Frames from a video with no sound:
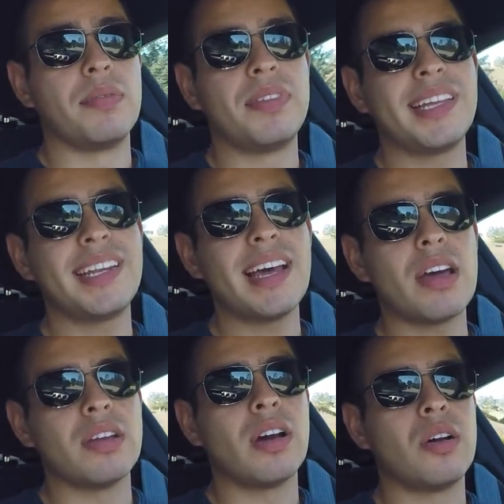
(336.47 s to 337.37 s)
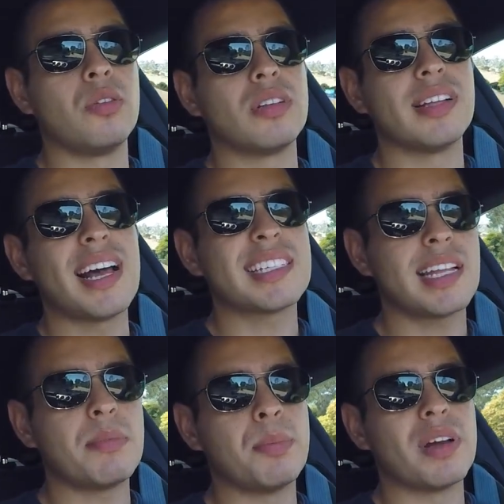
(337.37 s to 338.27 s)
If you did not know, the last
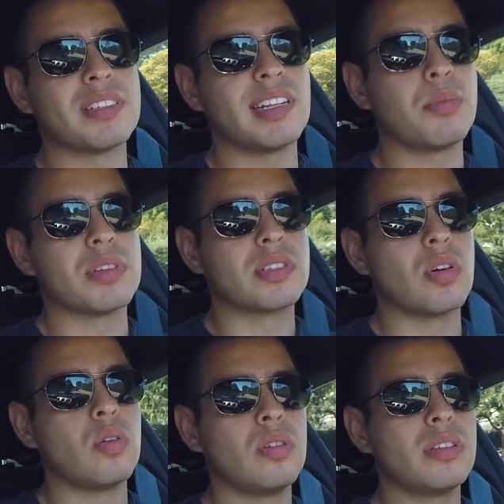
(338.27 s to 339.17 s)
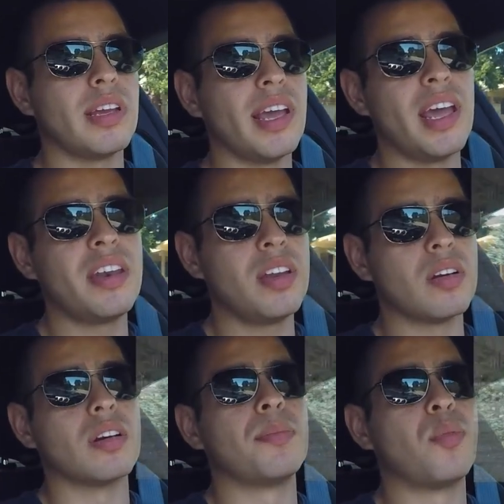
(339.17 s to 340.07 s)
time a Mustang was sold in
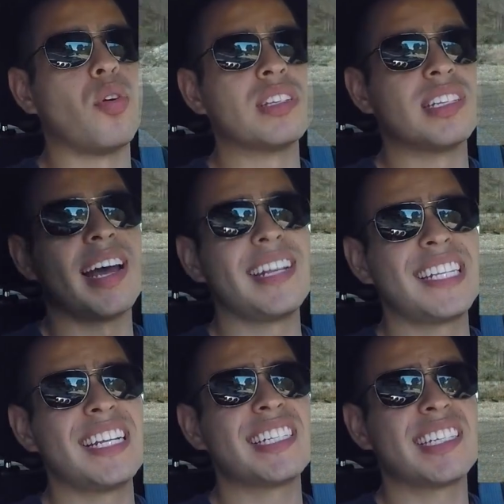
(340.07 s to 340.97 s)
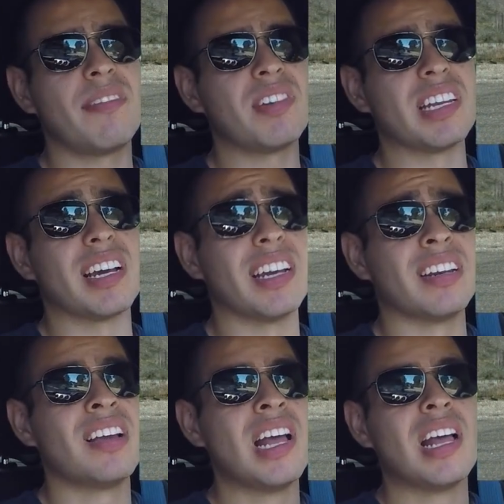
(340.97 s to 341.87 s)
Europe was
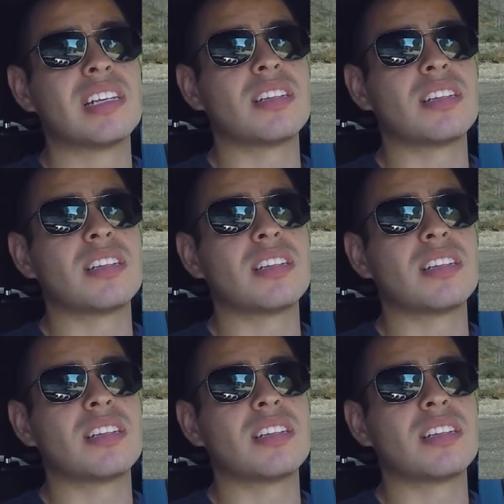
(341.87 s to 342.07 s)
1979.